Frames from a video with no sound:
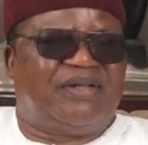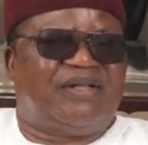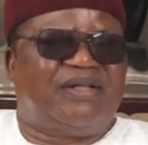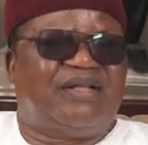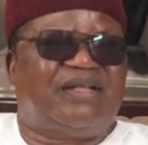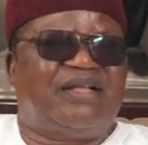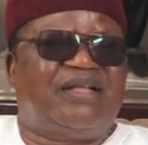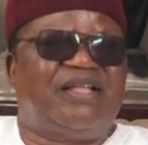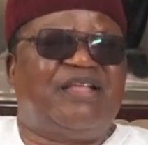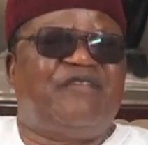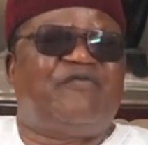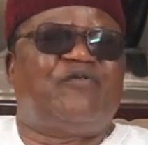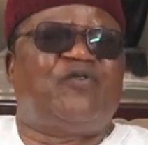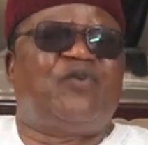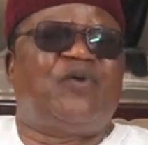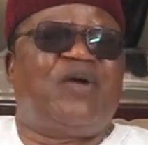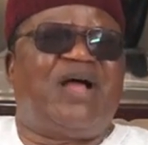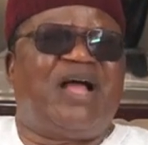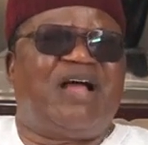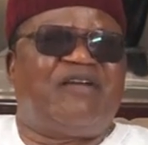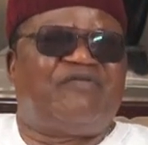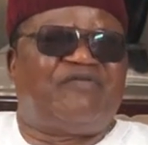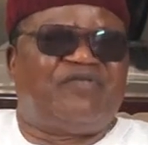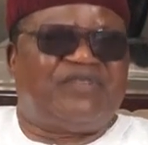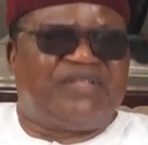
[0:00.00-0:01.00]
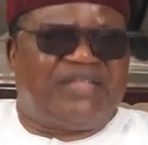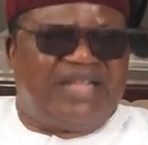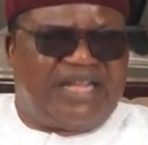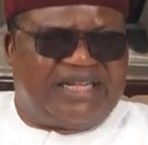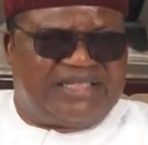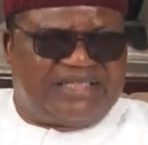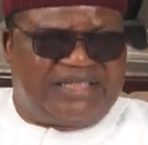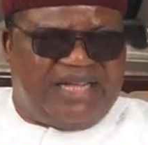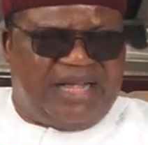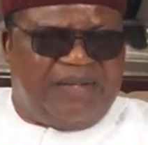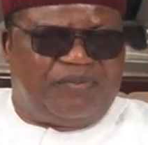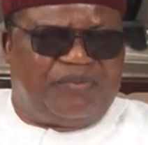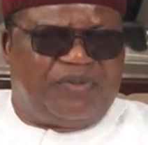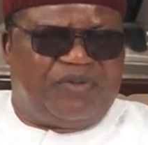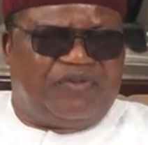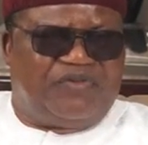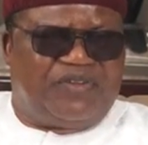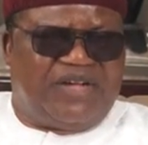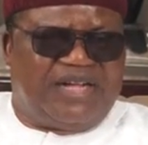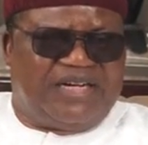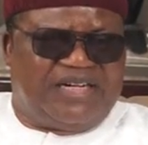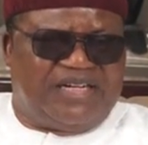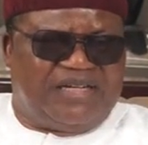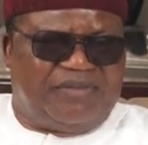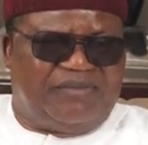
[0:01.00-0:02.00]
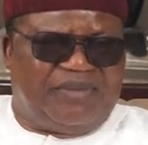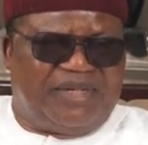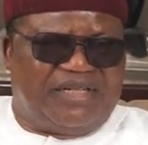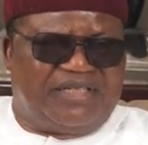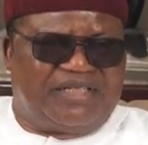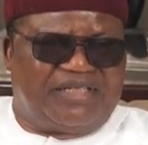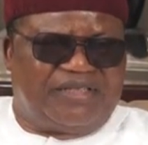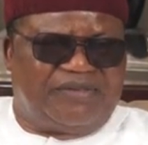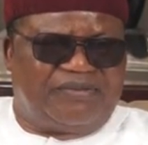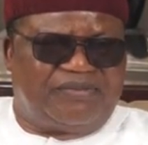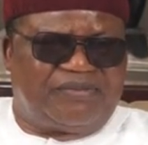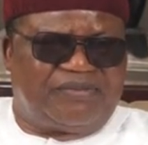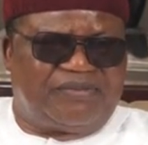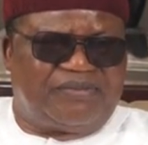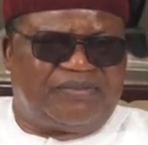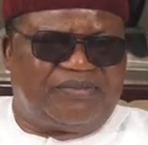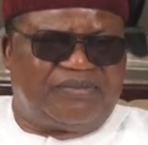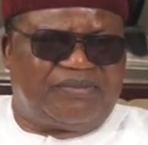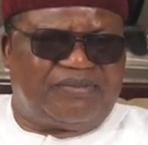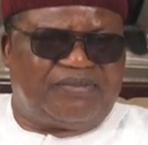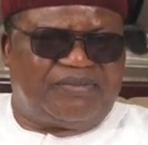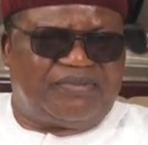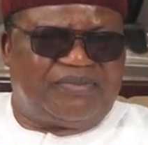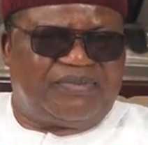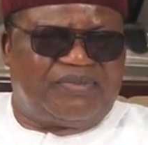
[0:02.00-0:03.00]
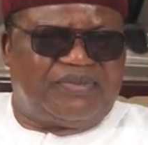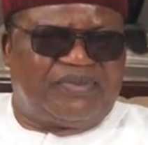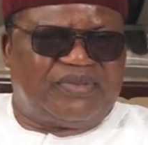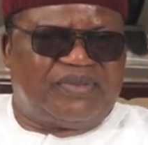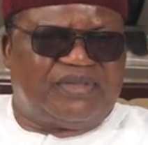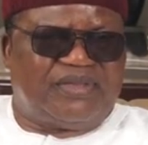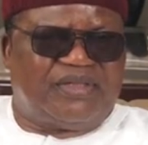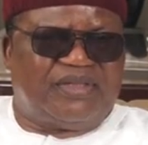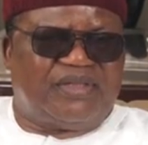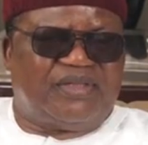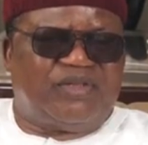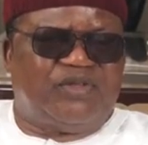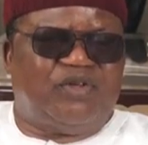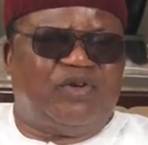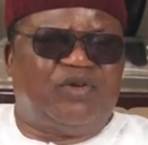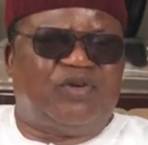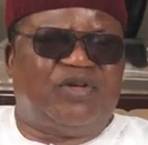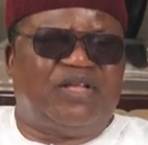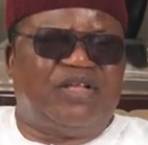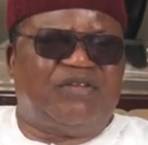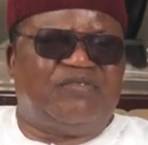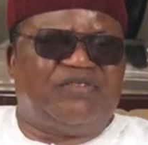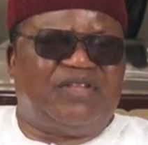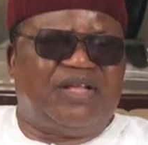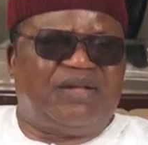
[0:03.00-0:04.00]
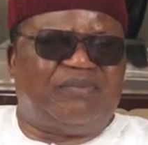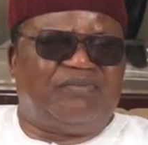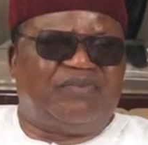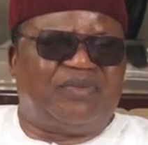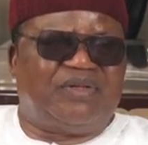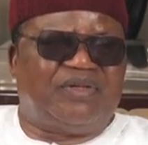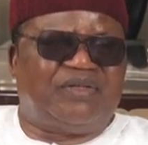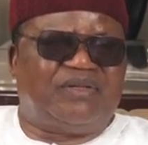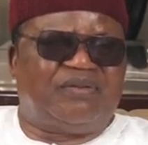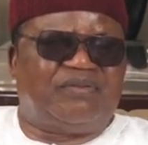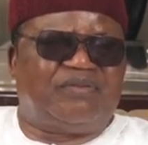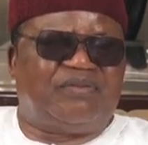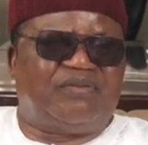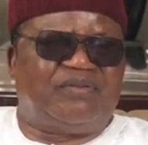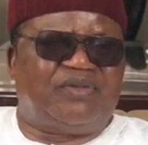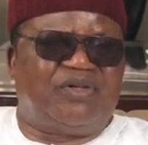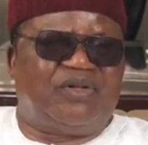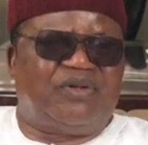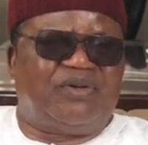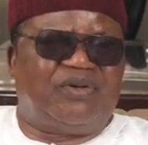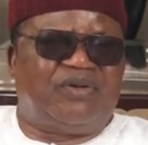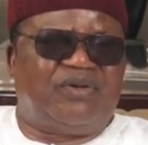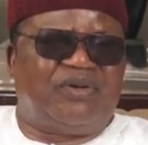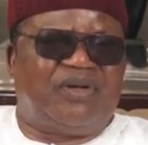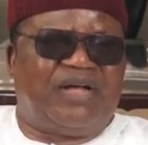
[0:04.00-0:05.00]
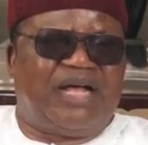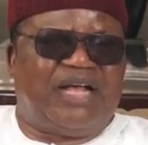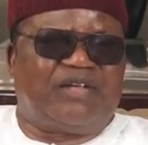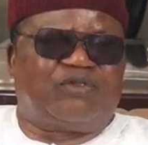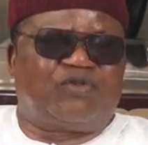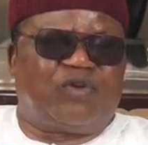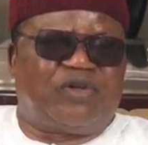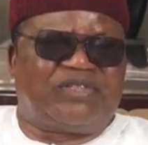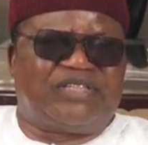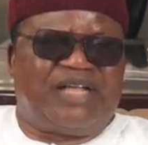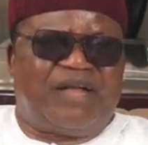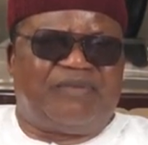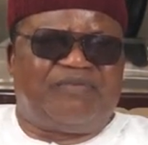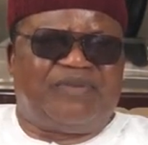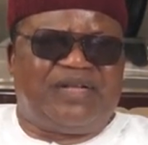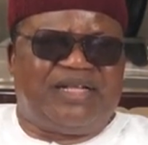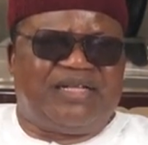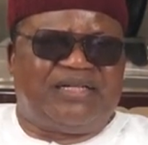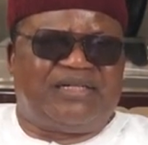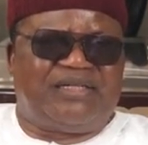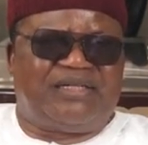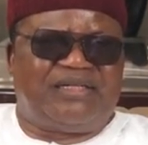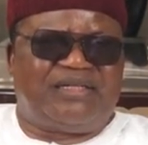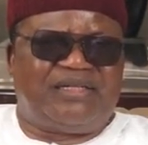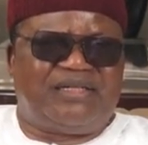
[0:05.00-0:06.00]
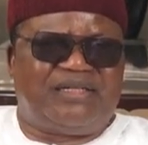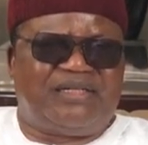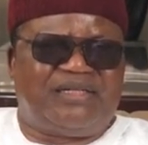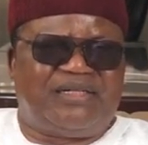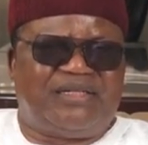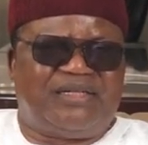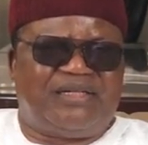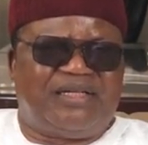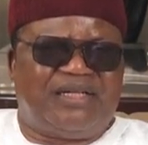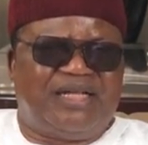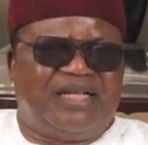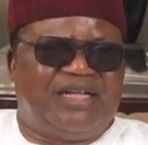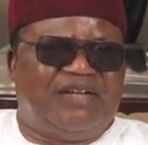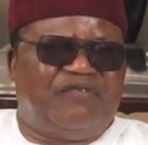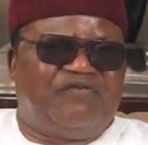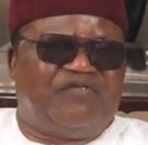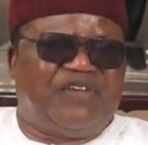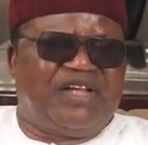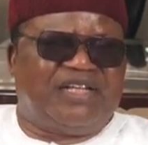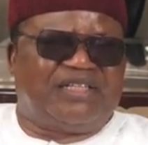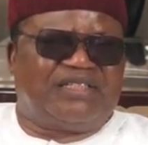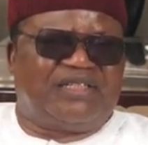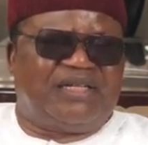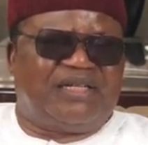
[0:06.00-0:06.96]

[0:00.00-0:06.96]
if you have that type of arrangement, you give them, as was happening in the first